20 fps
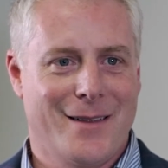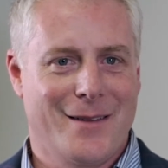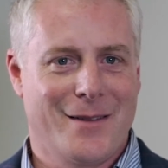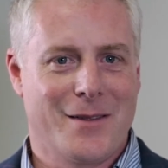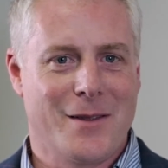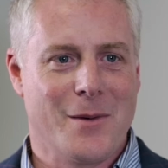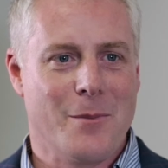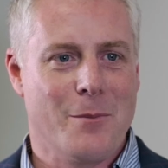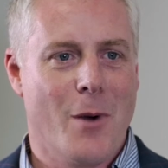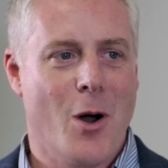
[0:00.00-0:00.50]

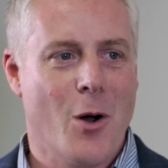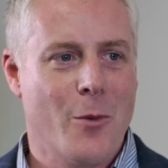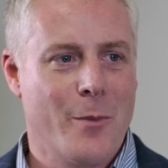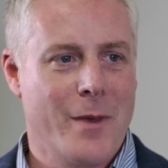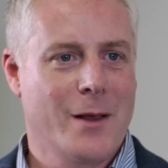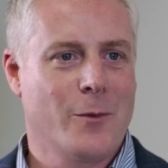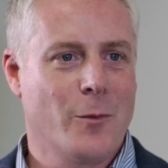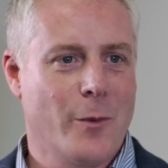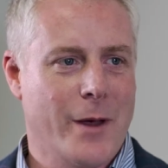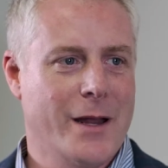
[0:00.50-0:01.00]
the
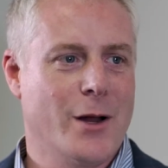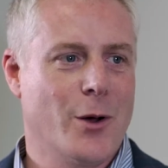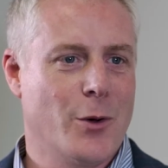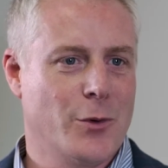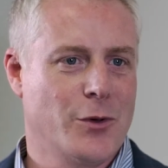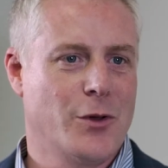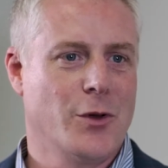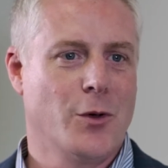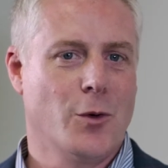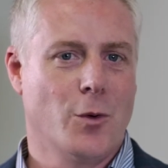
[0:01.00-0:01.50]
moment we
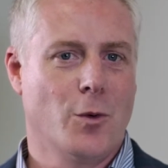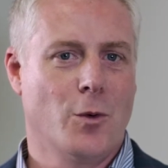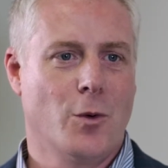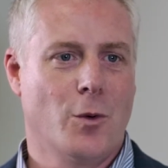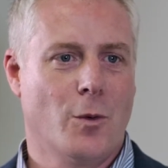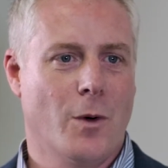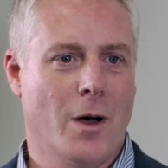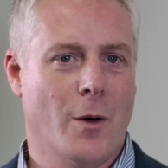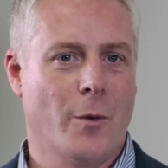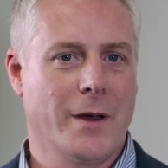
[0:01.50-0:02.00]
don't do
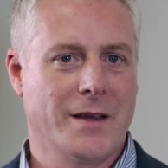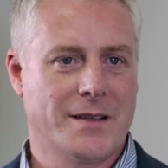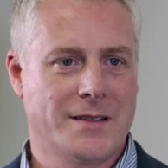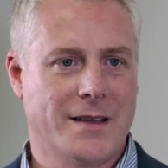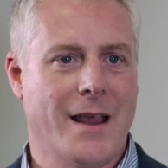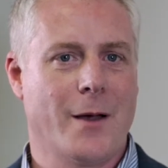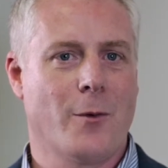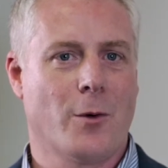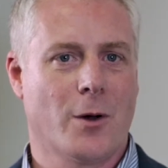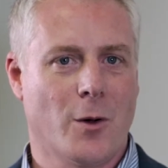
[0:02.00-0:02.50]
what we
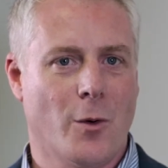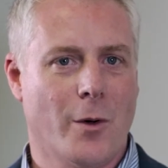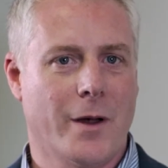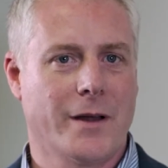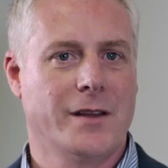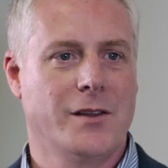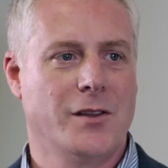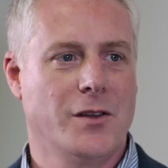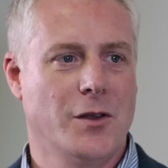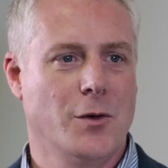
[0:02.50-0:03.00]
say we're
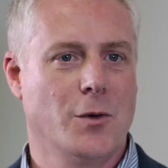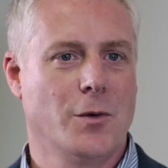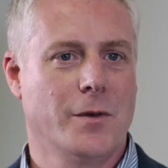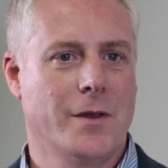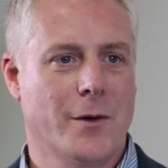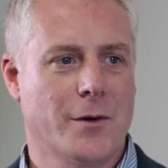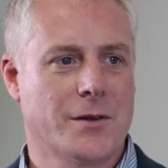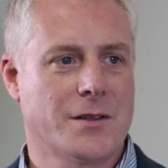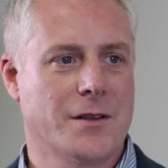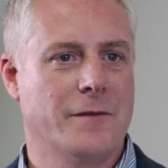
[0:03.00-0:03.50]
going to do,
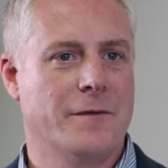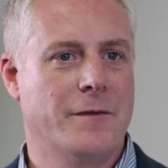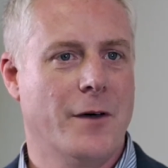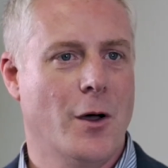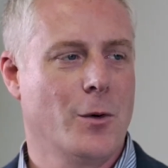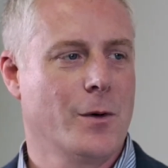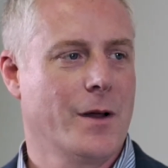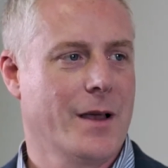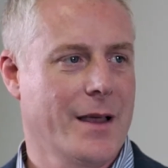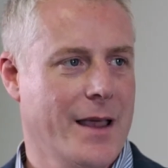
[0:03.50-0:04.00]
there is a
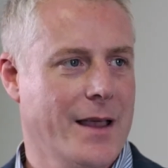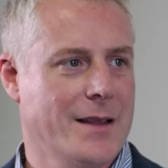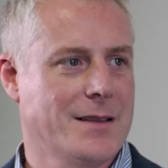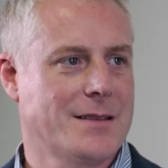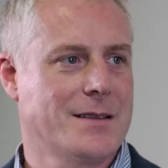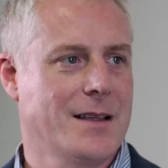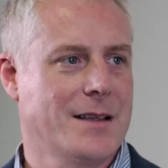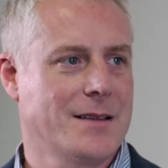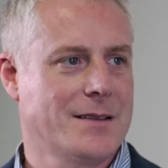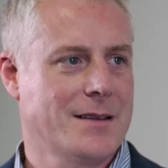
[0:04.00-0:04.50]
vote
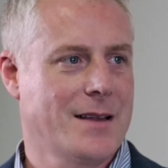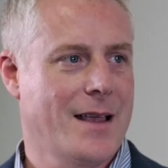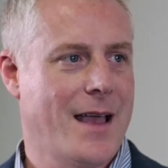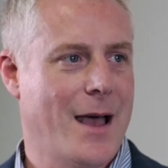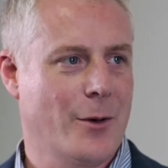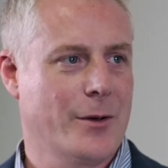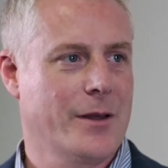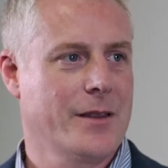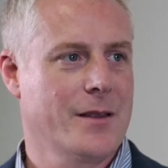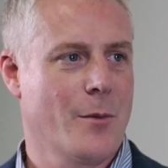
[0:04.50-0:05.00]
against us
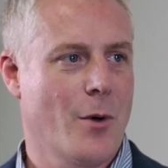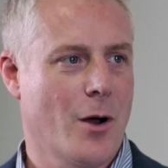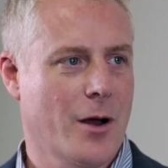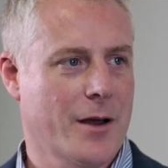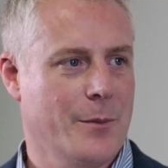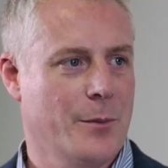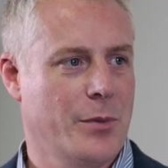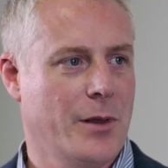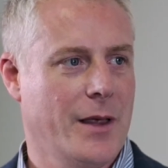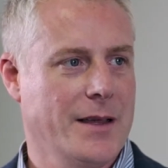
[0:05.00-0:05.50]
out in the
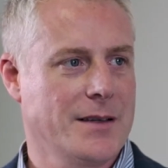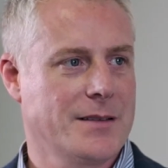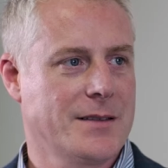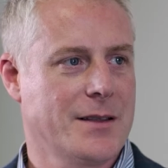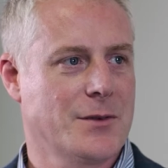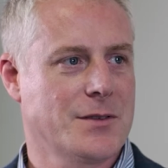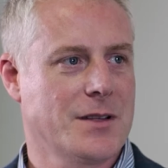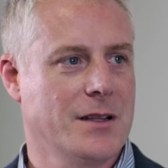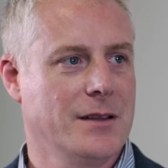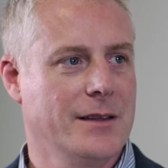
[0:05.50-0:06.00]
marketplace.
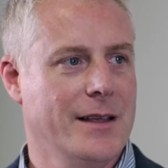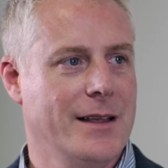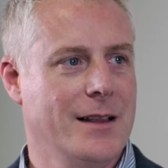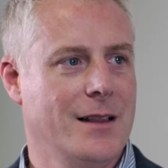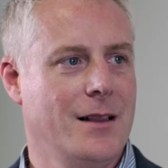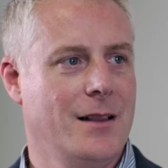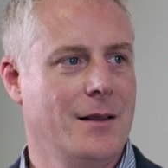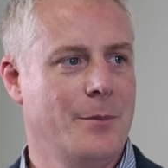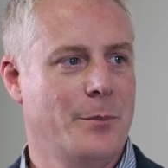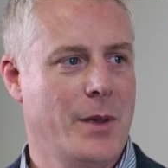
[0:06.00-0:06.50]
There's a
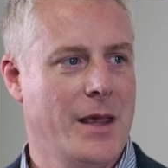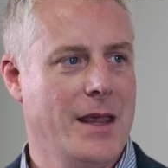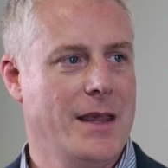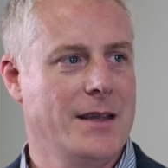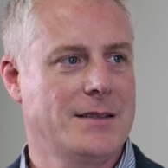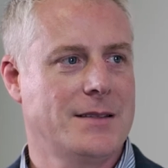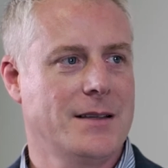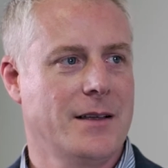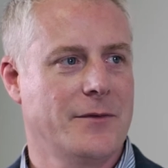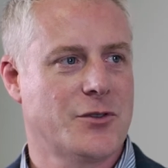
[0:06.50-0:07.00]
little
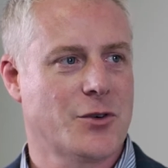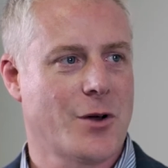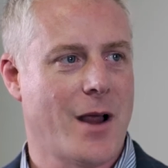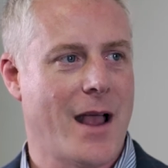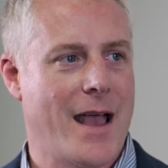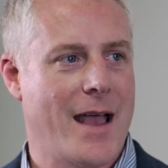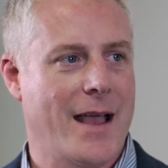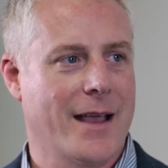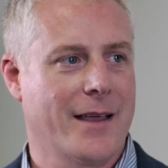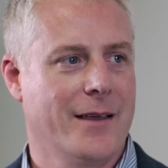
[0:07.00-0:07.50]
piece of
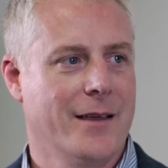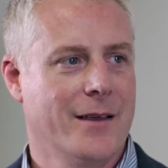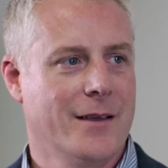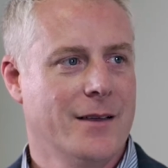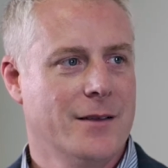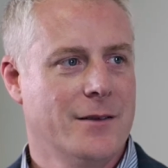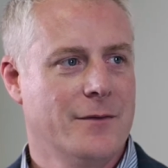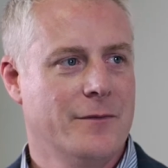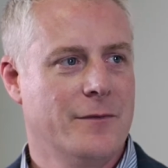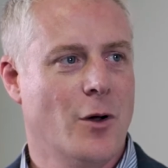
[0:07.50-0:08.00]
drag
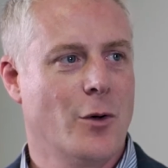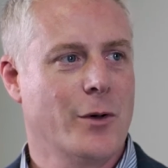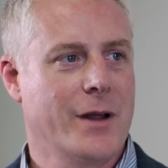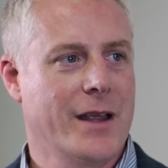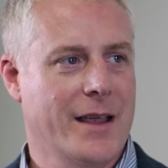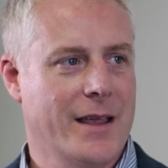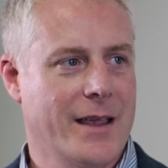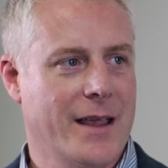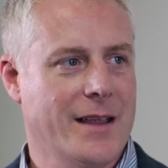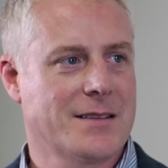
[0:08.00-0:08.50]

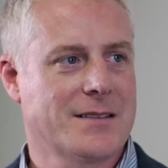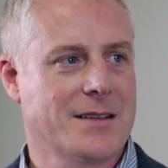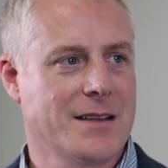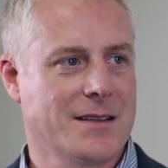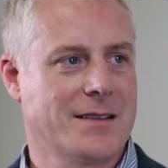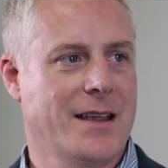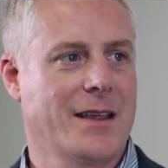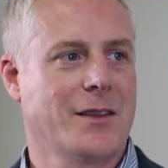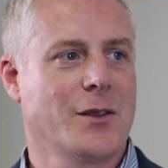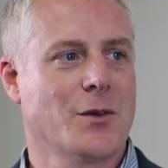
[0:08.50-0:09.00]
voting against
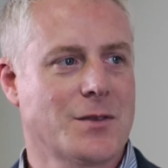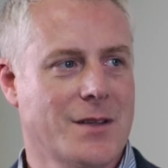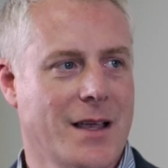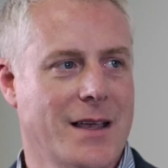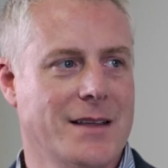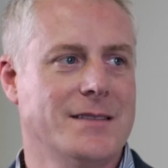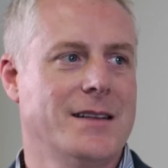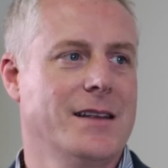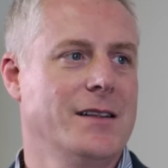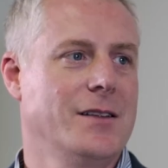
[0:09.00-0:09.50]
us, saying those
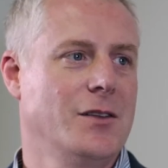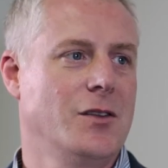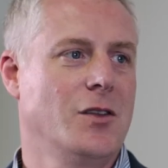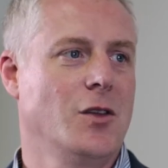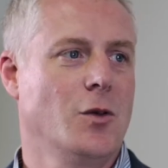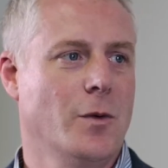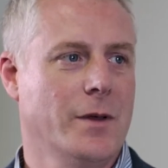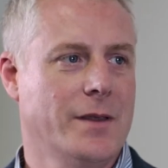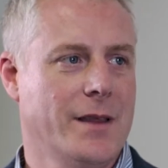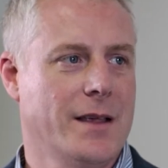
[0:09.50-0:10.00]
guys didn't
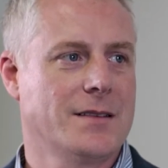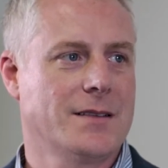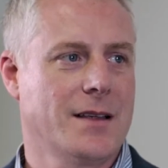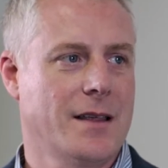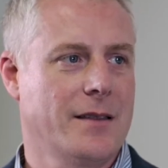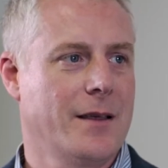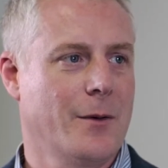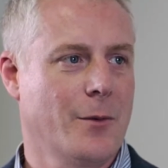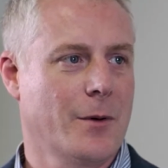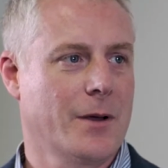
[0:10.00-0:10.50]
do what they
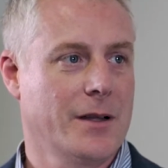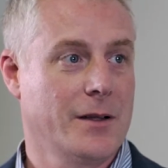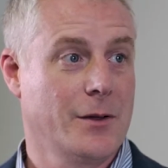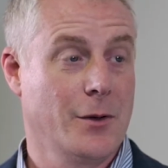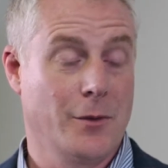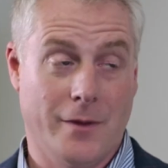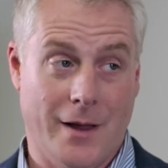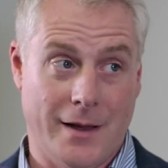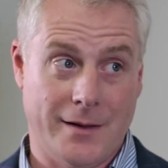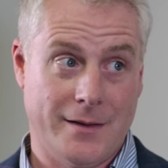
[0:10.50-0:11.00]
said they were going
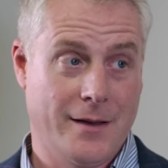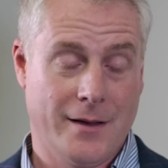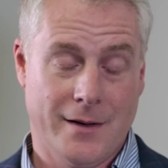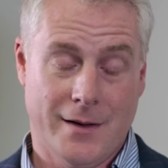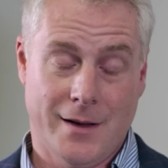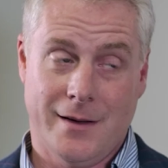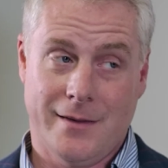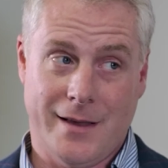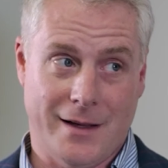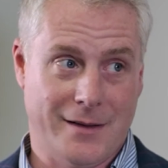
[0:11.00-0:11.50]
to do.
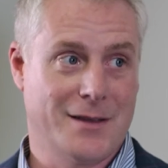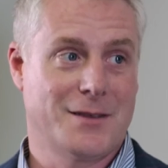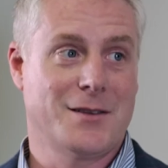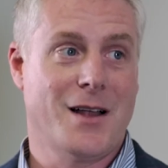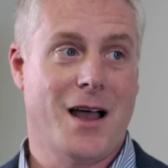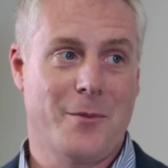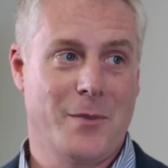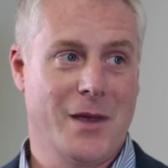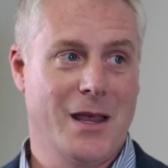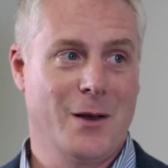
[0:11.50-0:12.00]
That does
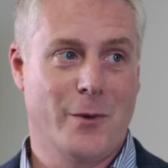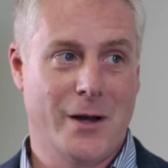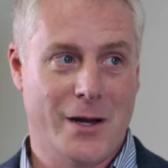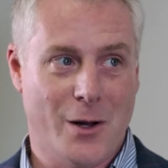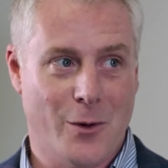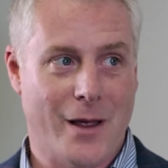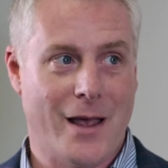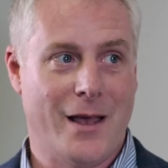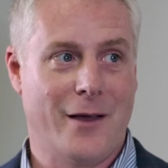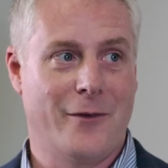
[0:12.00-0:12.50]
not mean we
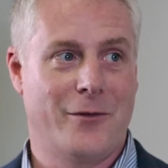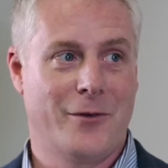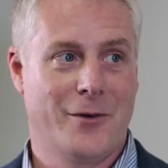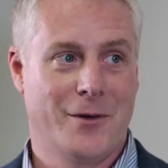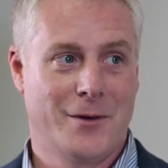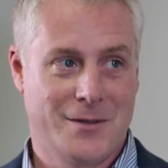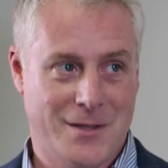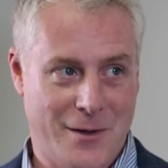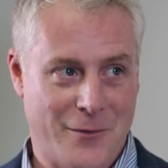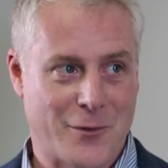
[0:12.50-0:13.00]
don't have
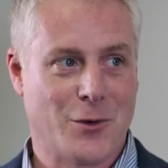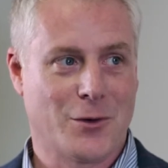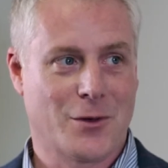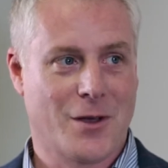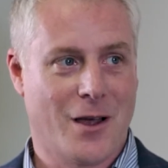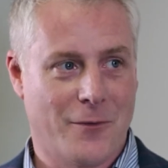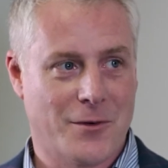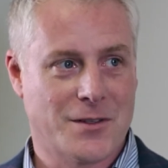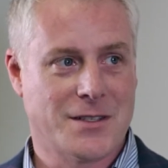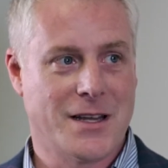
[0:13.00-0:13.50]
difficult
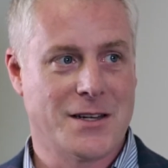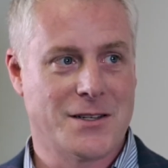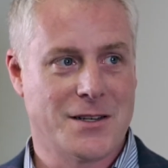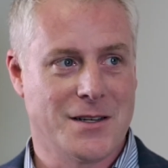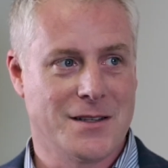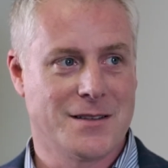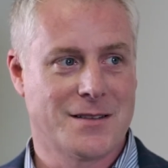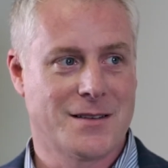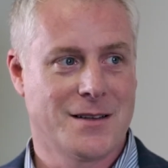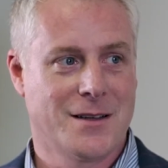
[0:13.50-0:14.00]

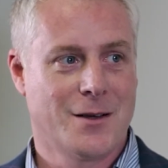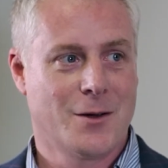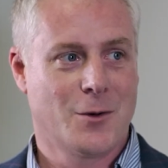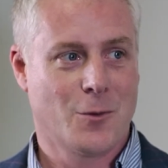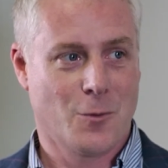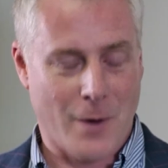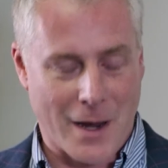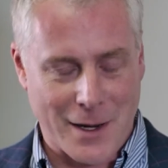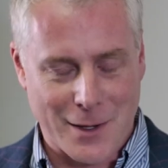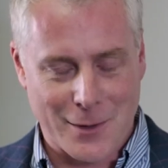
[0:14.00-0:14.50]
conversations
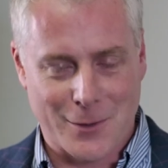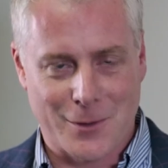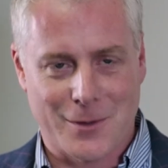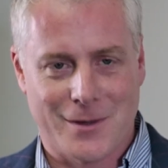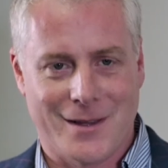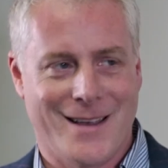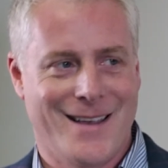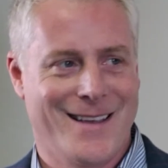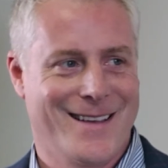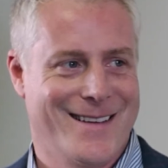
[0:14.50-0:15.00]

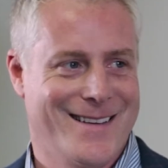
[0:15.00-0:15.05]
regularly.